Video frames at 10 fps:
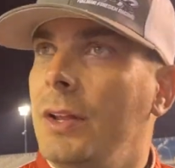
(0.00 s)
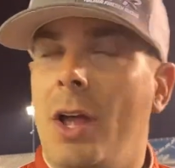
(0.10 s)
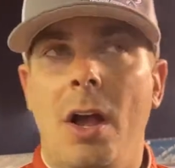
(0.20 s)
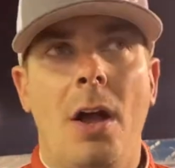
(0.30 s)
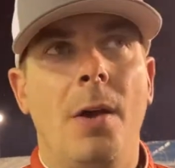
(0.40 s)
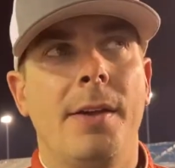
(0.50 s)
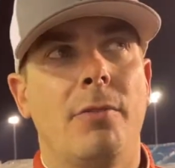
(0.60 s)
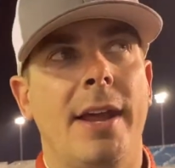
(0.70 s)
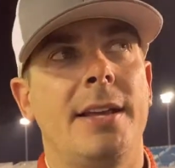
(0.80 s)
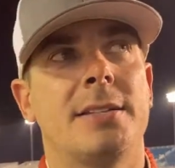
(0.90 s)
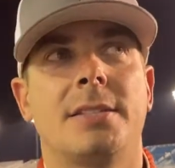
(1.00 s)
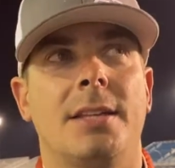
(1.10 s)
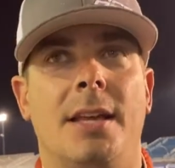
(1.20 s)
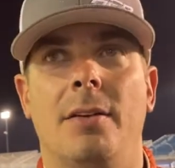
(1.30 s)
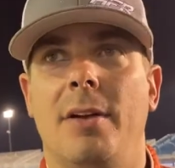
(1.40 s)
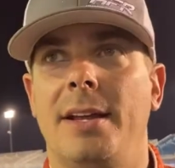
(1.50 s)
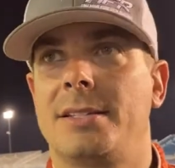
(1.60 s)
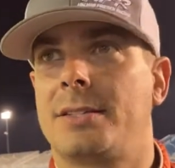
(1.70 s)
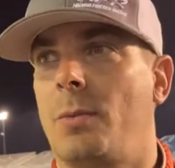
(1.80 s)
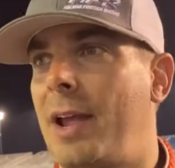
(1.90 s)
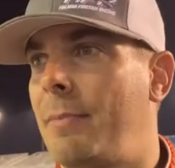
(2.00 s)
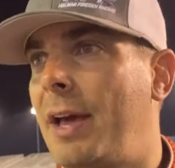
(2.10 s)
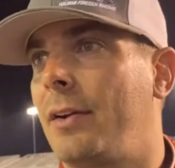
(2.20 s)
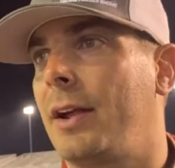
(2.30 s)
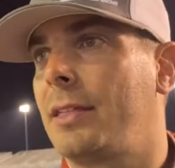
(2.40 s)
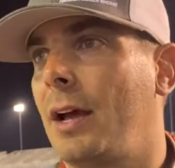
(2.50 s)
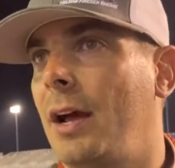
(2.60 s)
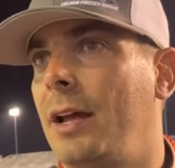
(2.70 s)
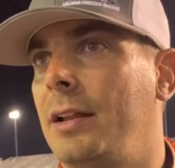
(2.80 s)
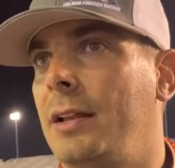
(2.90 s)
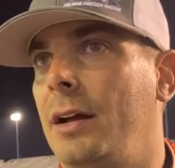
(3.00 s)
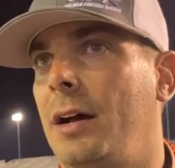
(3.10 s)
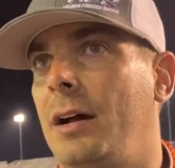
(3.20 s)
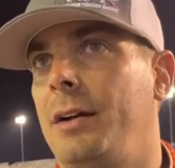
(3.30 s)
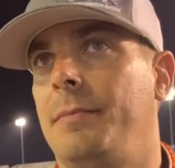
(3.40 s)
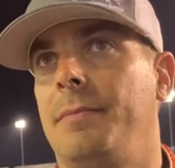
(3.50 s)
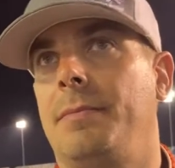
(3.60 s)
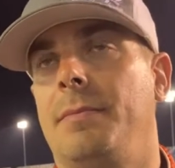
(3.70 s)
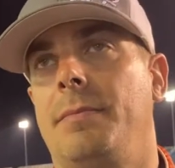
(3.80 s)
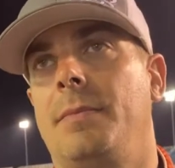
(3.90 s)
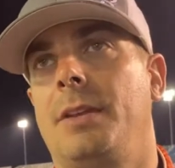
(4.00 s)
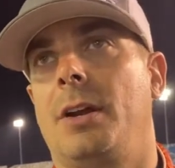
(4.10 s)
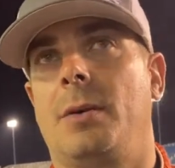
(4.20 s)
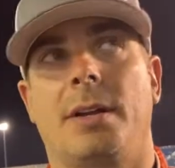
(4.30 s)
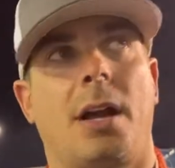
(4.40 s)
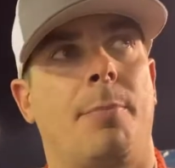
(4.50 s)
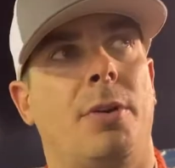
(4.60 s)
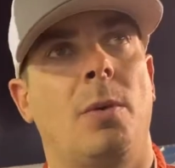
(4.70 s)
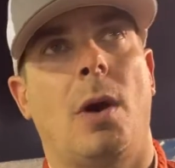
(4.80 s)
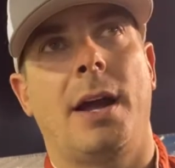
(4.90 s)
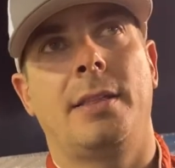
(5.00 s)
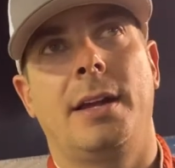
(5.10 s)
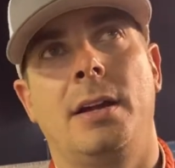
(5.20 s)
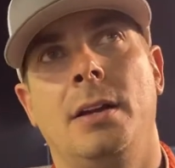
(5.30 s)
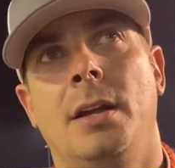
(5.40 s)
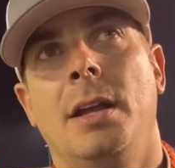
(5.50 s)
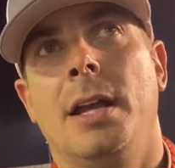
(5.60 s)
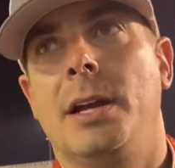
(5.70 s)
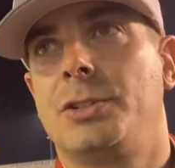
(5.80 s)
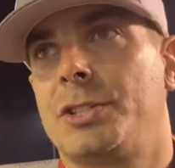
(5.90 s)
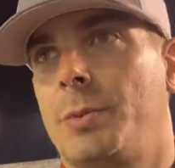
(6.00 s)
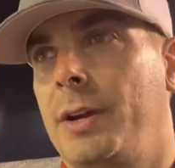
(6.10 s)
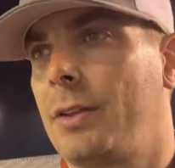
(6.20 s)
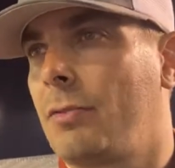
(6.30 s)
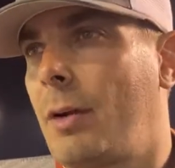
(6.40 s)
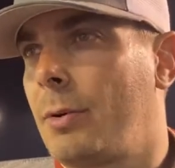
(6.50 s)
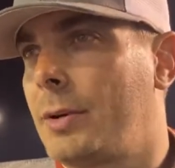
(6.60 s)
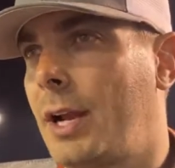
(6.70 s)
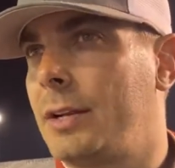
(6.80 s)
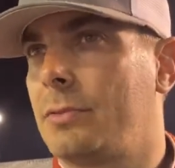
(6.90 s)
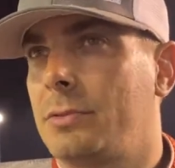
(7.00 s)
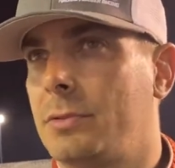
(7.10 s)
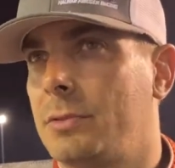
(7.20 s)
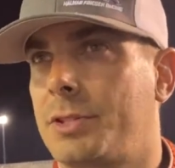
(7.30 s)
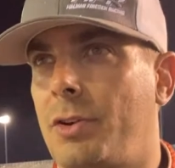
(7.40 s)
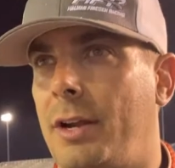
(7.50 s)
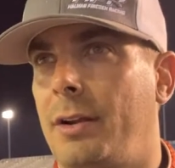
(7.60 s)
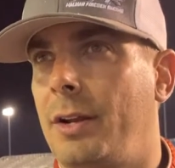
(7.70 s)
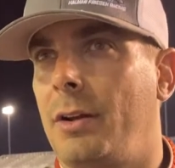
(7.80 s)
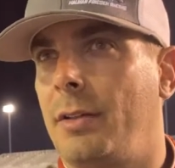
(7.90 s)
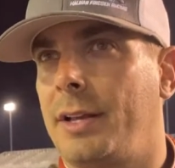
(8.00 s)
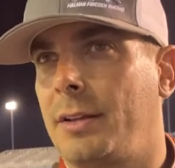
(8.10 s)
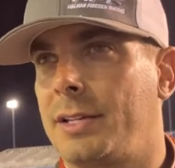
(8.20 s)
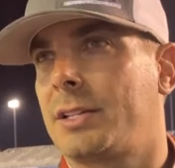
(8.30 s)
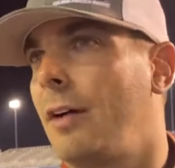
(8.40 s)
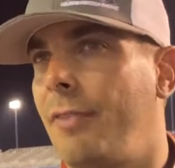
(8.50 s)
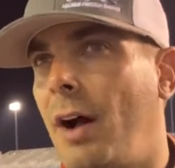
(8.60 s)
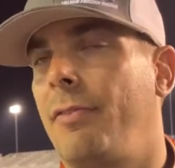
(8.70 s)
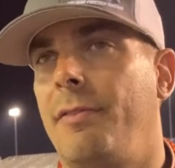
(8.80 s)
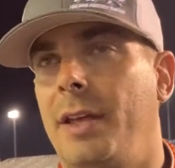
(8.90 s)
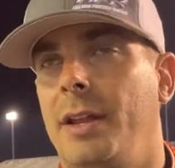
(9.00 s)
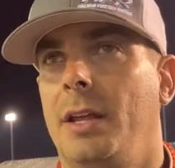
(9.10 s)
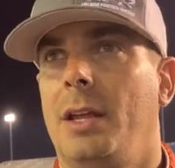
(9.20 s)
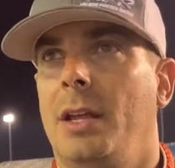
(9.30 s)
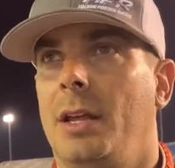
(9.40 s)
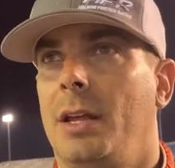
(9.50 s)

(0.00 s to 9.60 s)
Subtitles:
Did it raced way better, I thought. You know, it got pretty wide there. It was just weird. The rubber would kind of scrape, you know, like scuff off of it